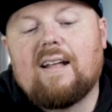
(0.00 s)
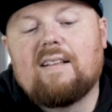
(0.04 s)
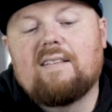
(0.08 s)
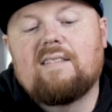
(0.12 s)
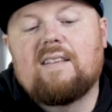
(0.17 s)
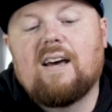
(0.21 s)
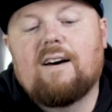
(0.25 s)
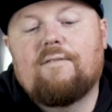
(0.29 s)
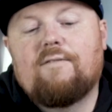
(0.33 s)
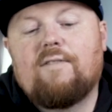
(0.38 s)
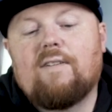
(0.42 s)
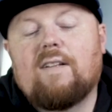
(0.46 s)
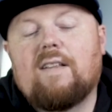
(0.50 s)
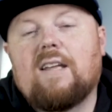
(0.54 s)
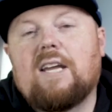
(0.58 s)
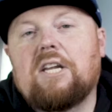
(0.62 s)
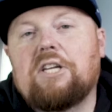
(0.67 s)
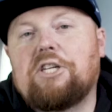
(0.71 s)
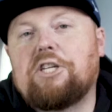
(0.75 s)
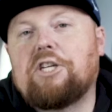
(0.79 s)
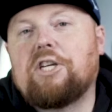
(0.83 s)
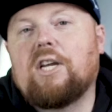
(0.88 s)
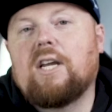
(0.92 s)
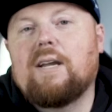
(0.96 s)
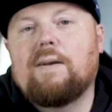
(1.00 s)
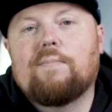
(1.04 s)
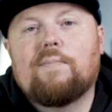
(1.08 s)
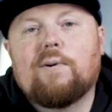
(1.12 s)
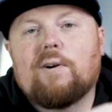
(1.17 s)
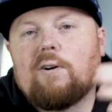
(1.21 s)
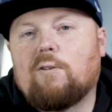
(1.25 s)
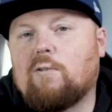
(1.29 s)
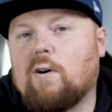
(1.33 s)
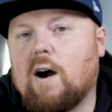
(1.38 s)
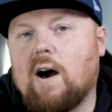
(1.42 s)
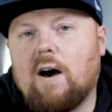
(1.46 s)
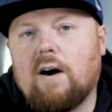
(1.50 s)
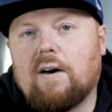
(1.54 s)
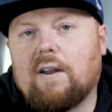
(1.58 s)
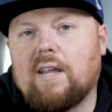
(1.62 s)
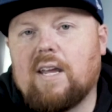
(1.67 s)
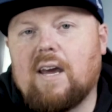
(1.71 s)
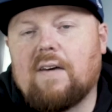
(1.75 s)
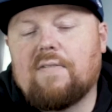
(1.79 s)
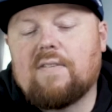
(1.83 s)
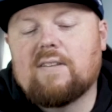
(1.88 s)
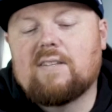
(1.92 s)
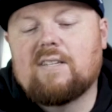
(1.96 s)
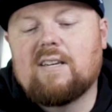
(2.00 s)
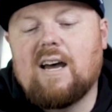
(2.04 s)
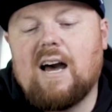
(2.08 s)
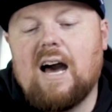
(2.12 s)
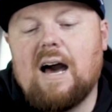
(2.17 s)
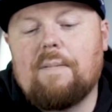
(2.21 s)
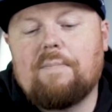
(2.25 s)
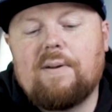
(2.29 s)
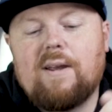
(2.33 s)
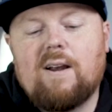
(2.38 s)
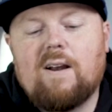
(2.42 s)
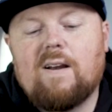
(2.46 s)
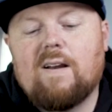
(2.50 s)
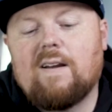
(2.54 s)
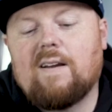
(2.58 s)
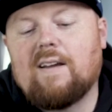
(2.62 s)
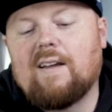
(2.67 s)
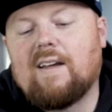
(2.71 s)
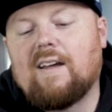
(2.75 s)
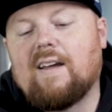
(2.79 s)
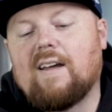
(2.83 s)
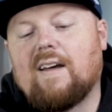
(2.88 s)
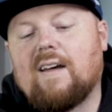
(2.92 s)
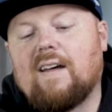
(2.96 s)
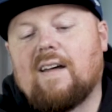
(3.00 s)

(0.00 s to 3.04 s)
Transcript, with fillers: Definitely cheap quality at the top here,